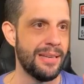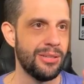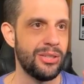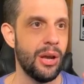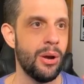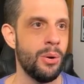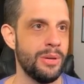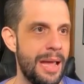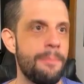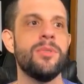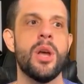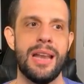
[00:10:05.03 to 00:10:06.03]
So,
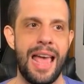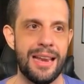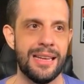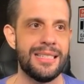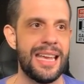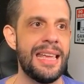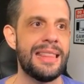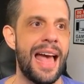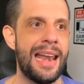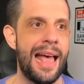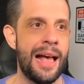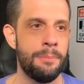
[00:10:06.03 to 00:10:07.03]
yep, go ahead and take
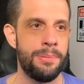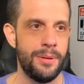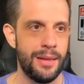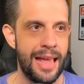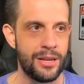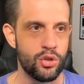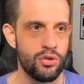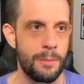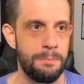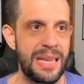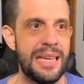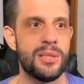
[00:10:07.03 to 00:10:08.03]
that up extra
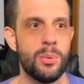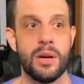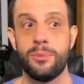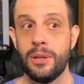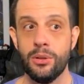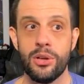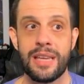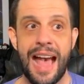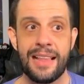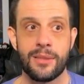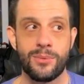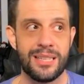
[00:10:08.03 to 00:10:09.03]
piece, where if we look
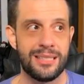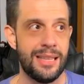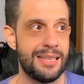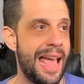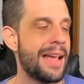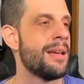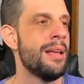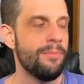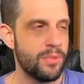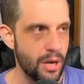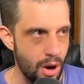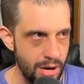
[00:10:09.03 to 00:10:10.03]
at the rest of the deck,
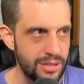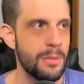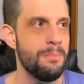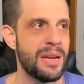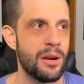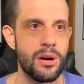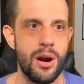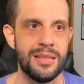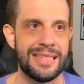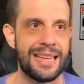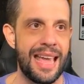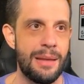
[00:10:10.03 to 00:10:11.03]
there are some bigger
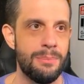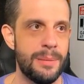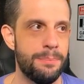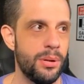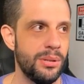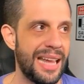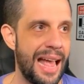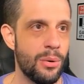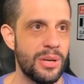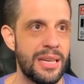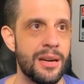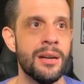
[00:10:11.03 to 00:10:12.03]
cards that can be pulled
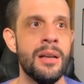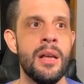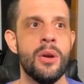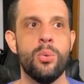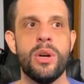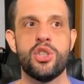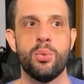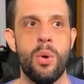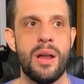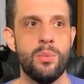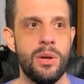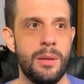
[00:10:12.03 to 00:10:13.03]
out here. Which
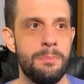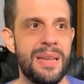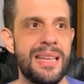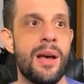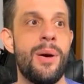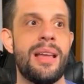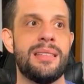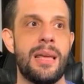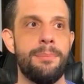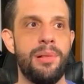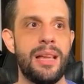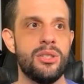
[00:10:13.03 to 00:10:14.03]
one will it be, though? As they
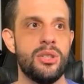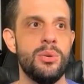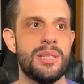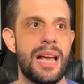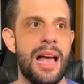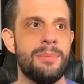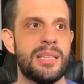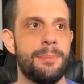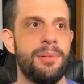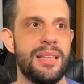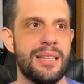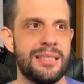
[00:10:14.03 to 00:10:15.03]
play 2 times, they
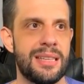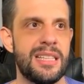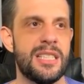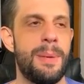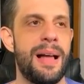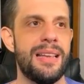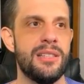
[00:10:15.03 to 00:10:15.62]
play the Sunspot into